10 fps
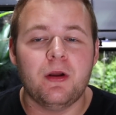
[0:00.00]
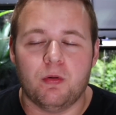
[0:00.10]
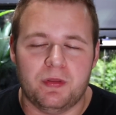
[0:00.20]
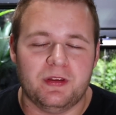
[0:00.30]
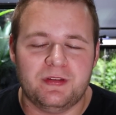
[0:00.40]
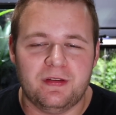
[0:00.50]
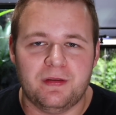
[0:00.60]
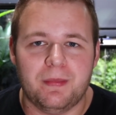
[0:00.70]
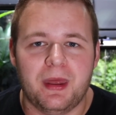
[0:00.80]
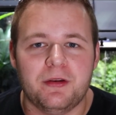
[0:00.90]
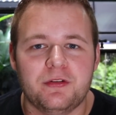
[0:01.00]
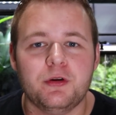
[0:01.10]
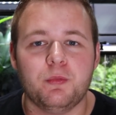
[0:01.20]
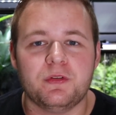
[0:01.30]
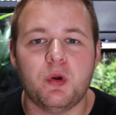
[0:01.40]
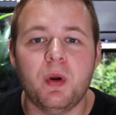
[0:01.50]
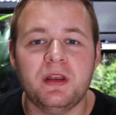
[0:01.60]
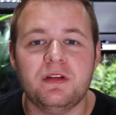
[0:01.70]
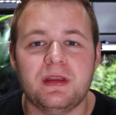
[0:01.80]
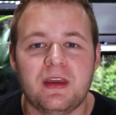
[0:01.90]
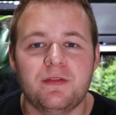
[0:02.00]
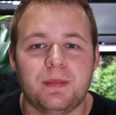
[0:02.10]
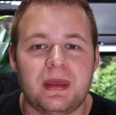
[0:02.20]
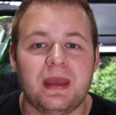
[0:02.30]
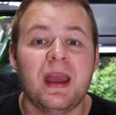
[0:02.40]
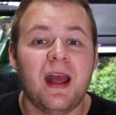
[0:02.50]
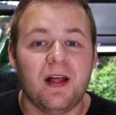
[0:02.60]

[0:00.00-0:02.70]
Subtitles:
or the assistant manager, was going to give me